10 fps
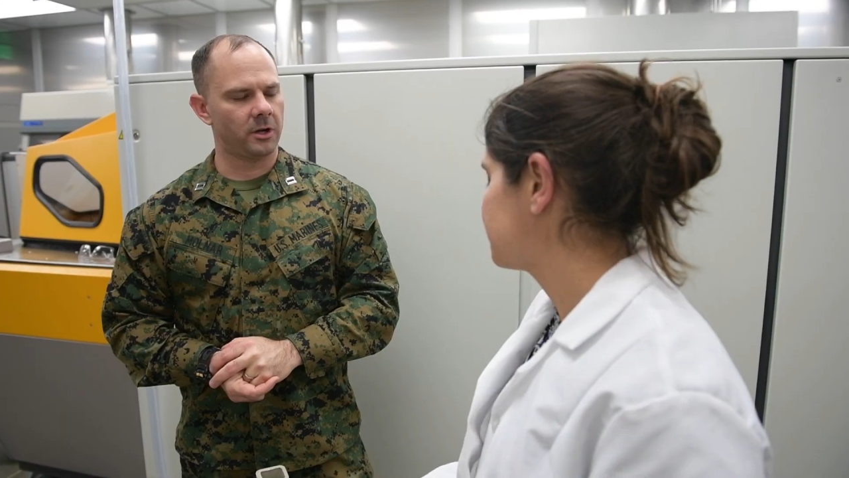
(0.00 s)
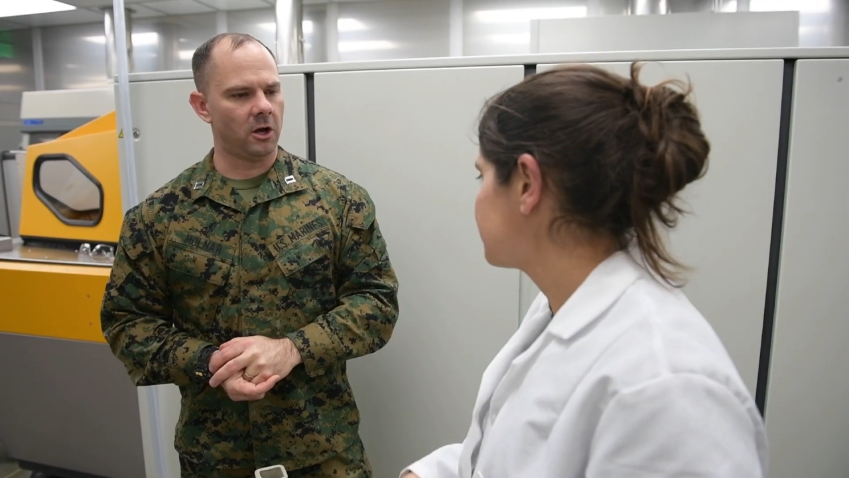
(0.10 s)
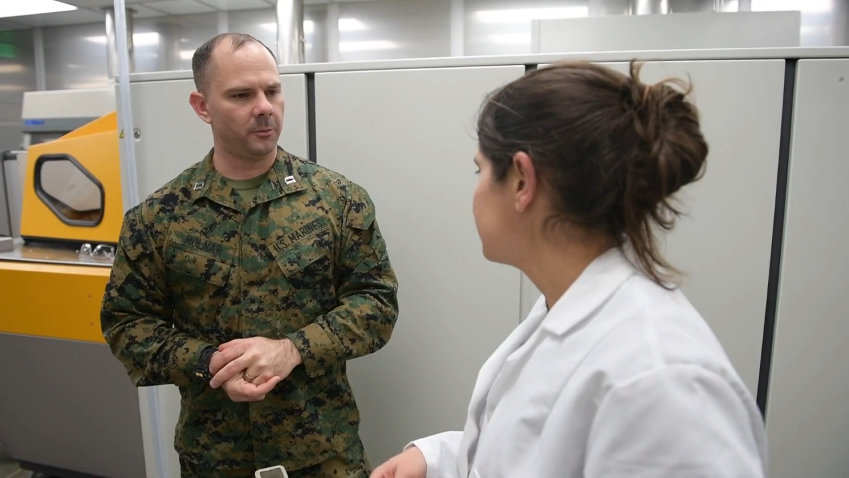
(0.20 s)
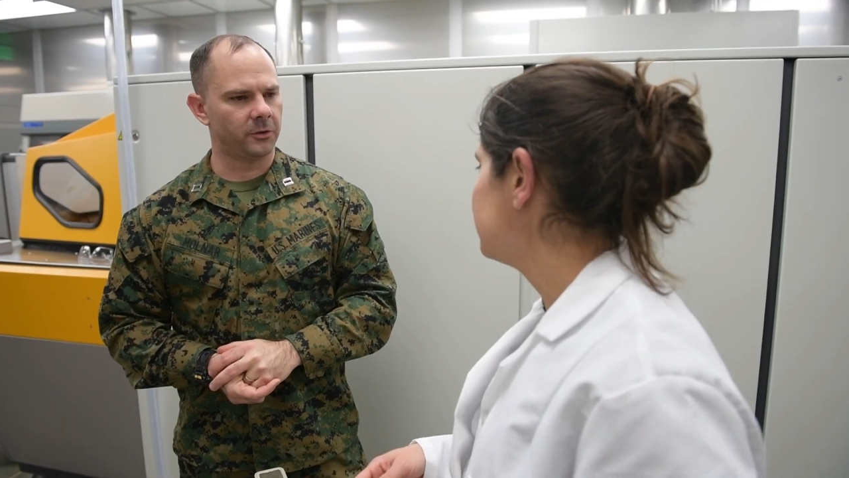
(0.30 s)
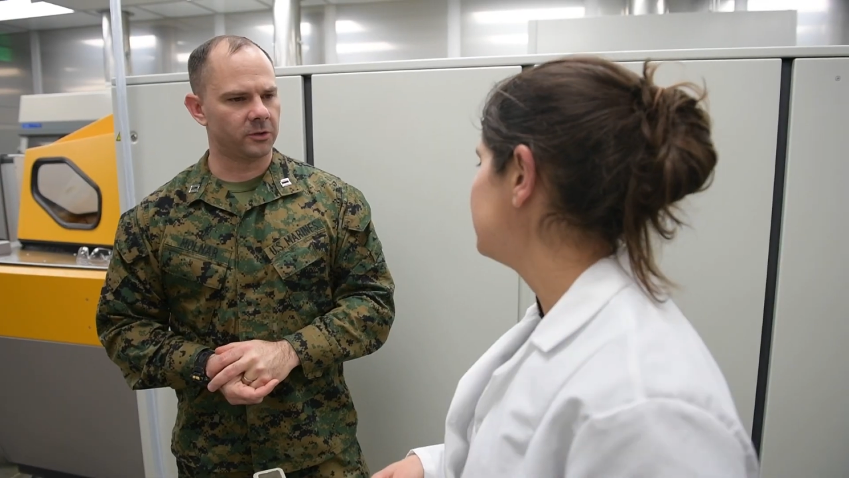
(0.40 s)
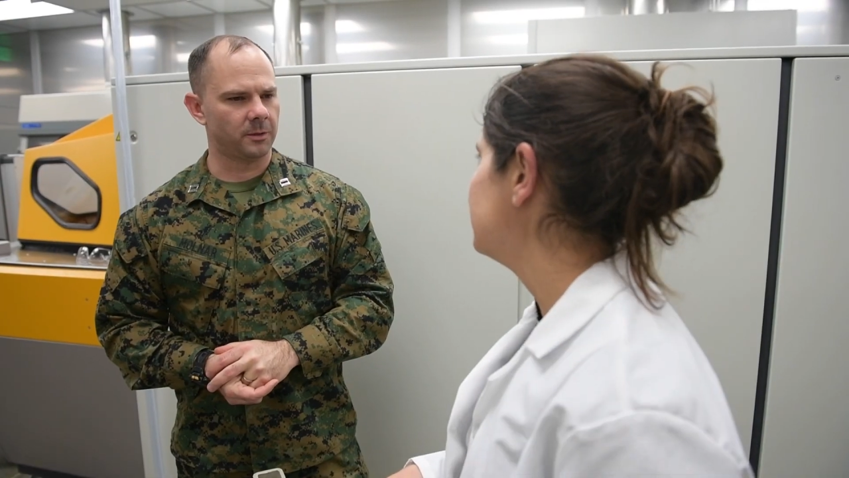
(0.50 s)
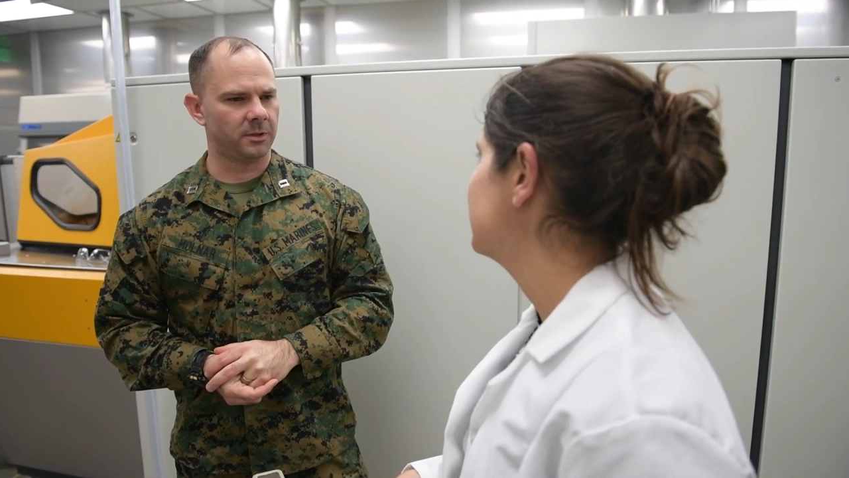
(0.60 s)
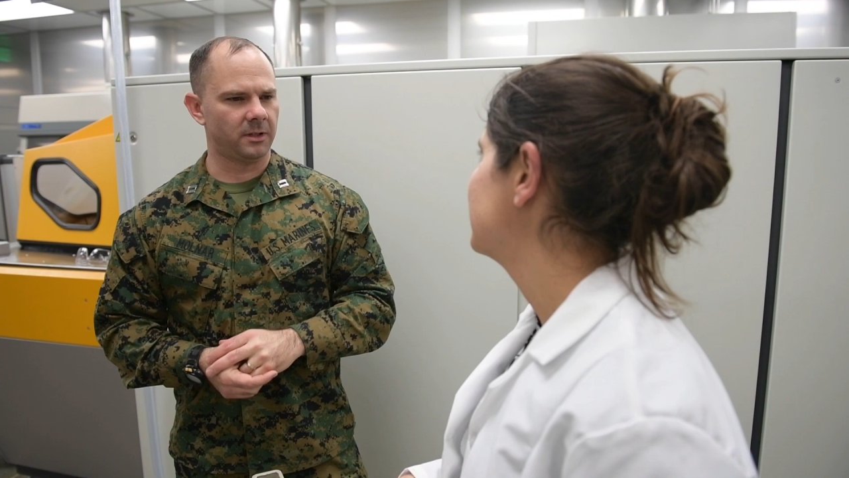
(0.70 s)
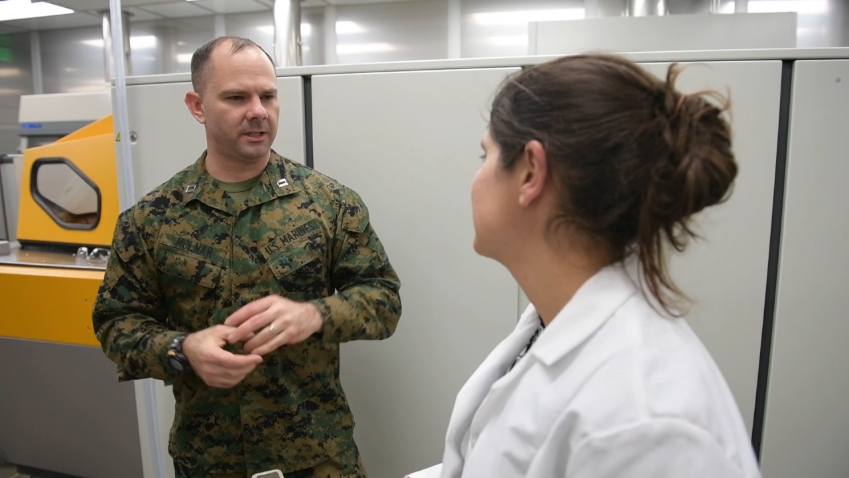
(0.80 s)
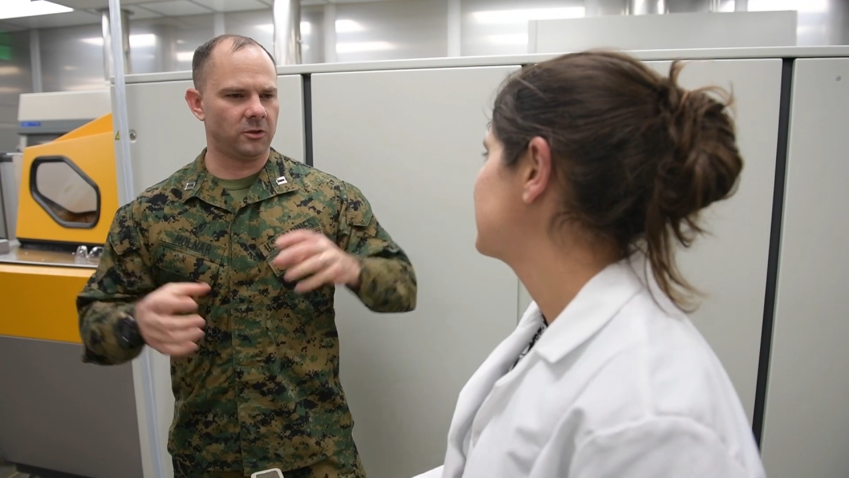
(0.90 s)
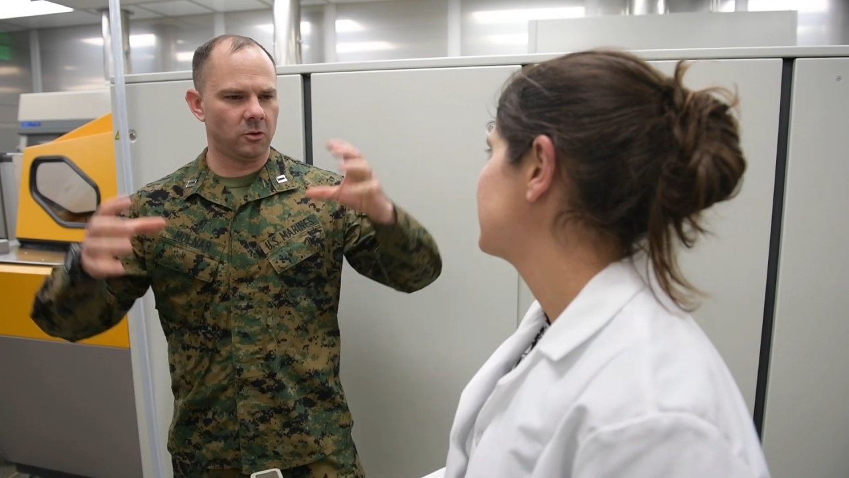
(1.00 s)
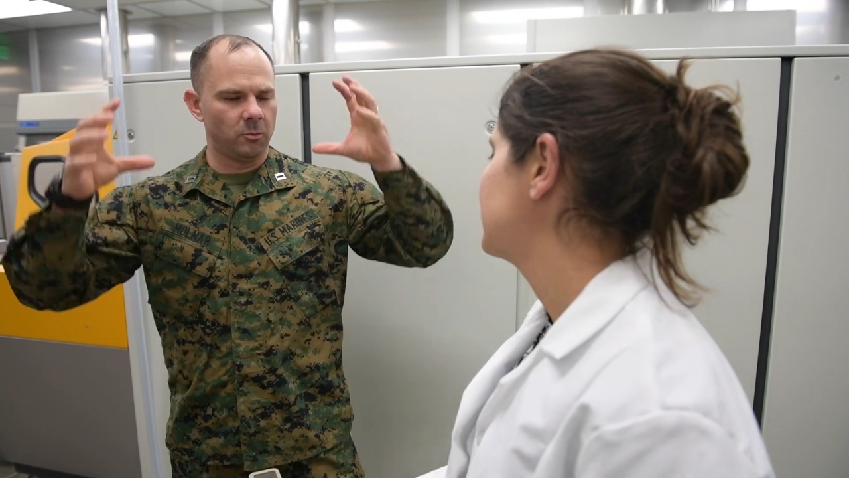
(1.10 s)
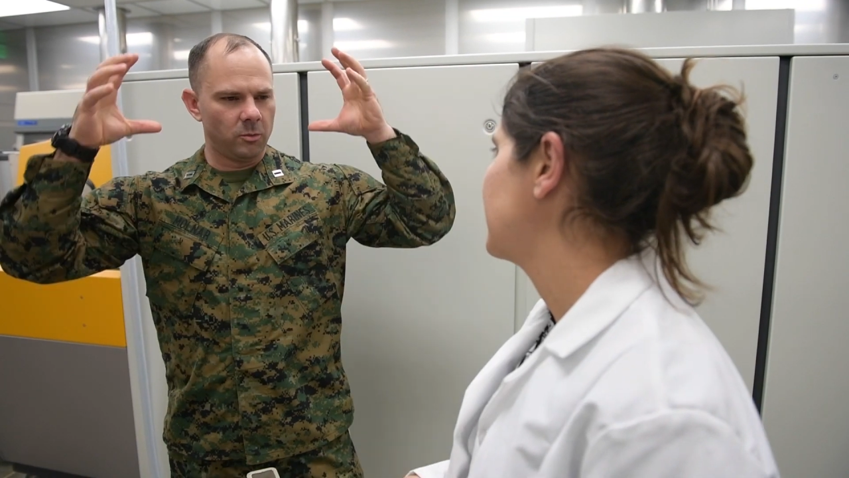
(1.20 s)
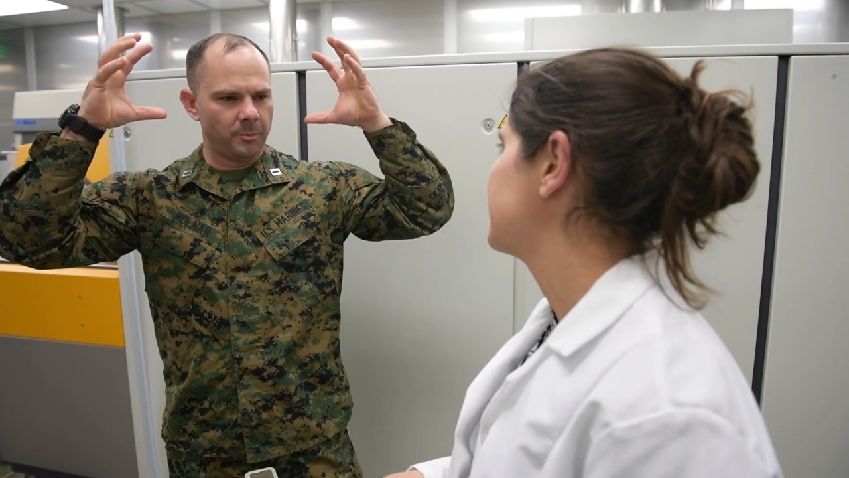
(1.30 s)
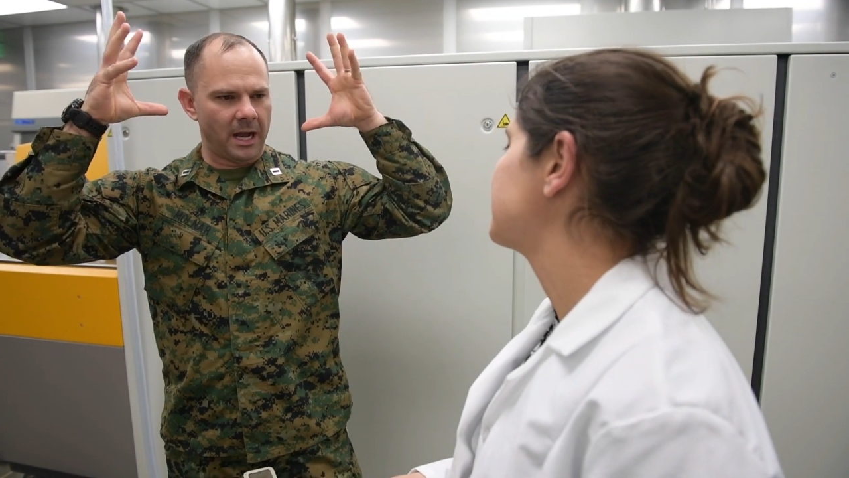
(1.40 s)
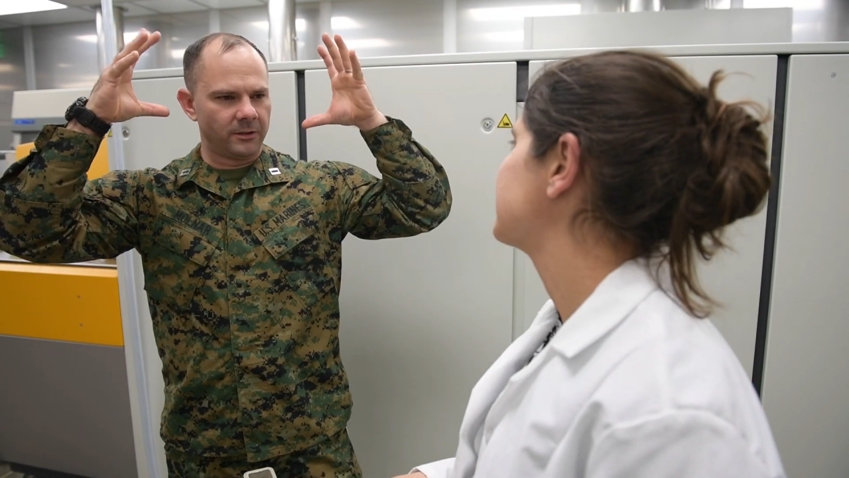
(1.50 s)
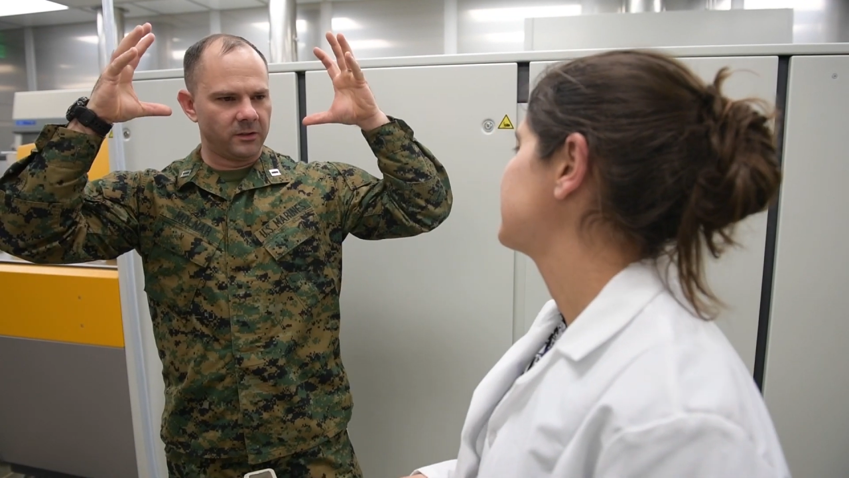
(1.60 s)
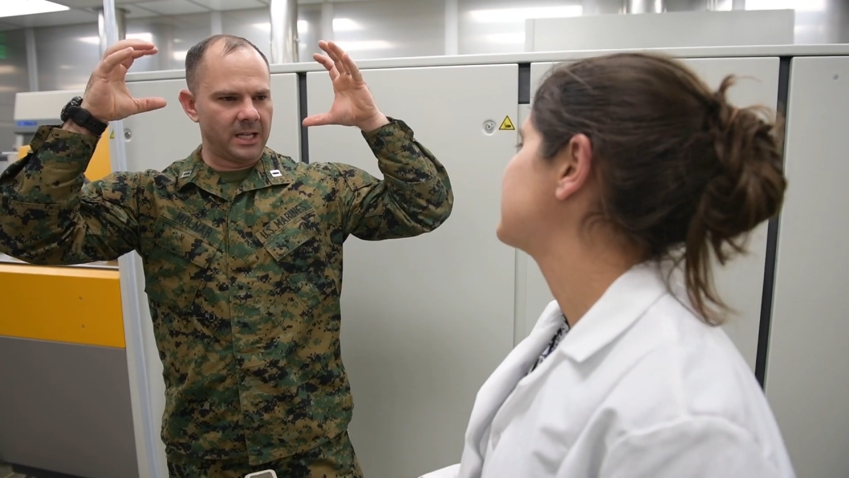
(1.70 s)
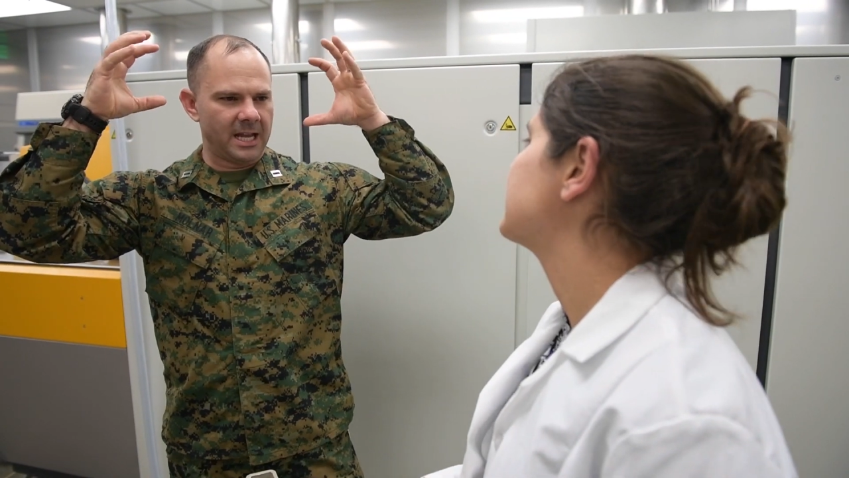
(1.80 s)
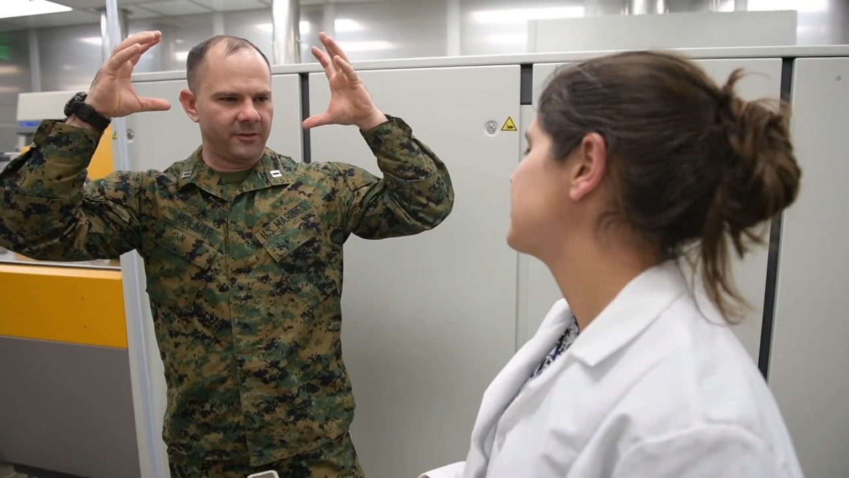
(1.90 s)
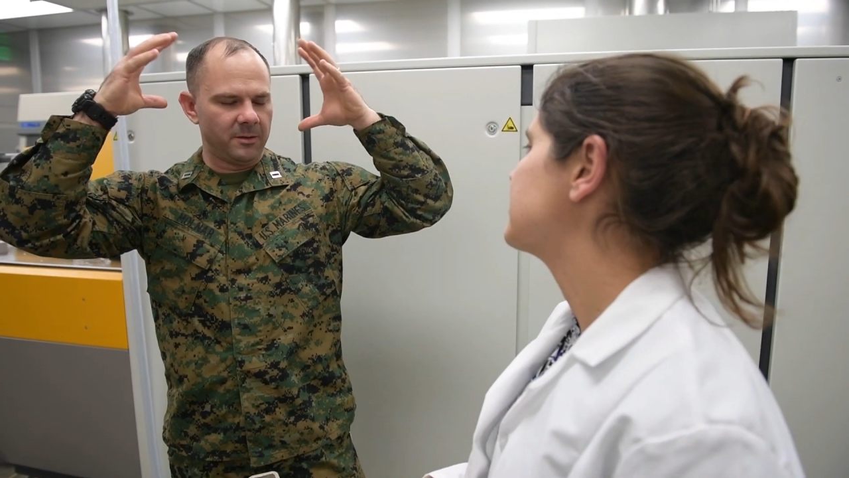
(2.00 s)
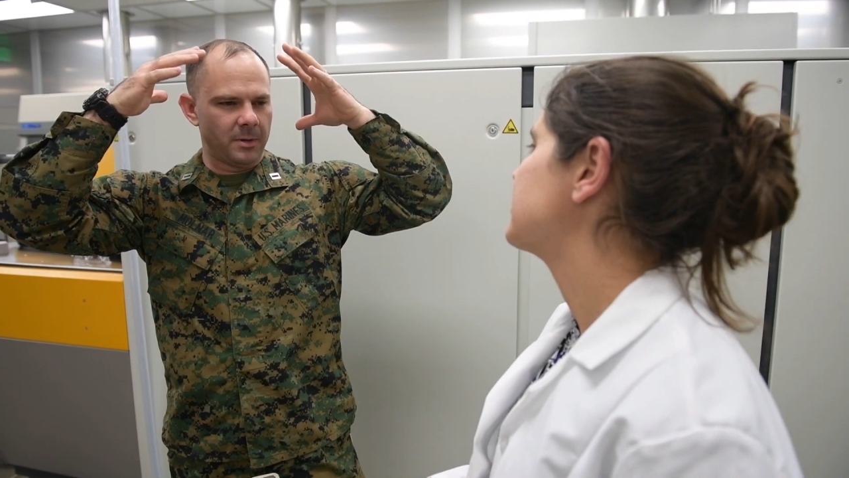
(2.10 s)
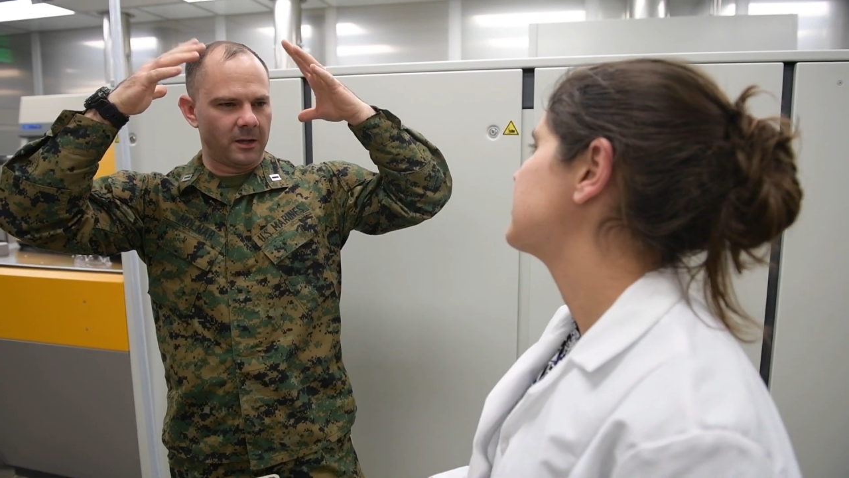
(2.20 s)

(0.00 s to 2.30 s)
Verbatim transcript: Marine Captain Anthony Molnar